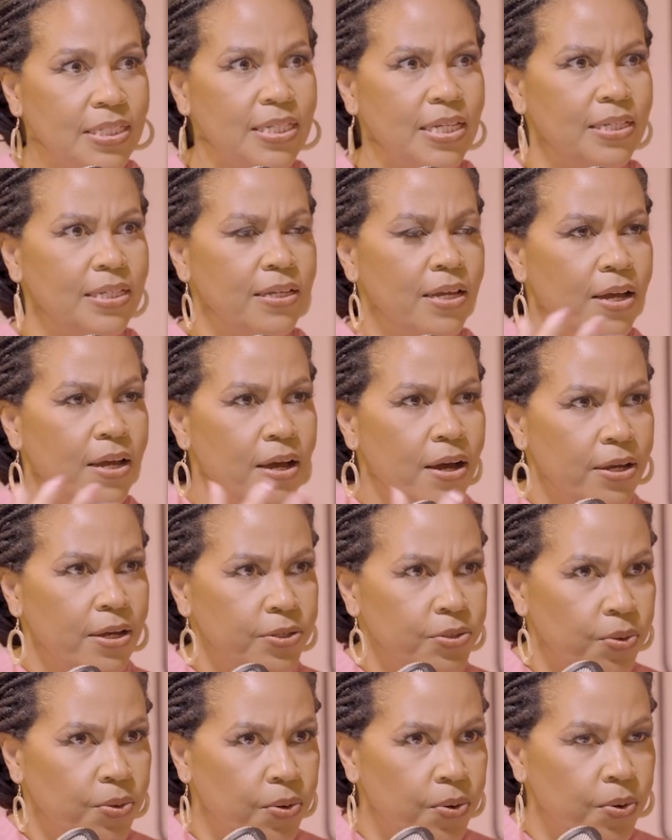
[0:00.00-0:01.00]
and
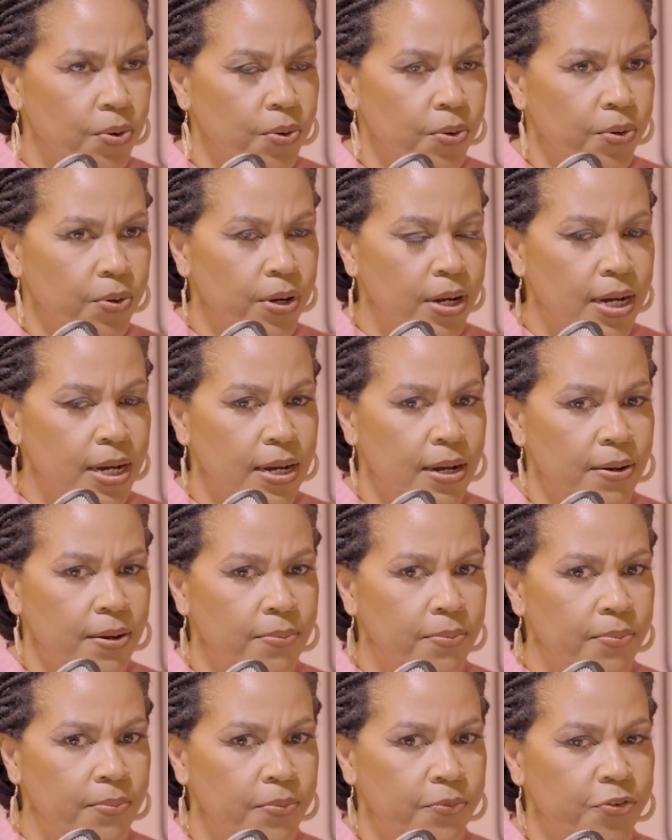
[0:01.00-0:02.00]
your
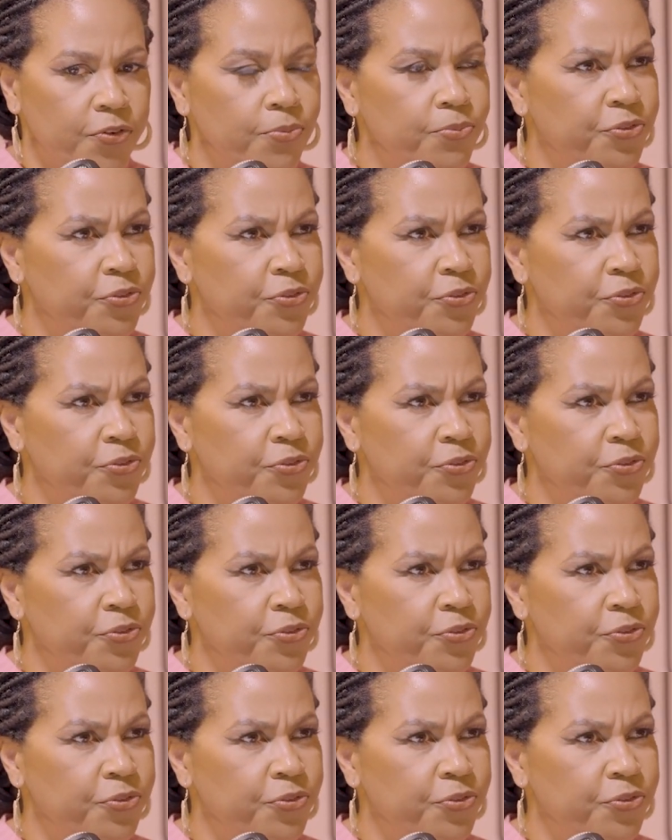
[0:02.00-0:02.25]
from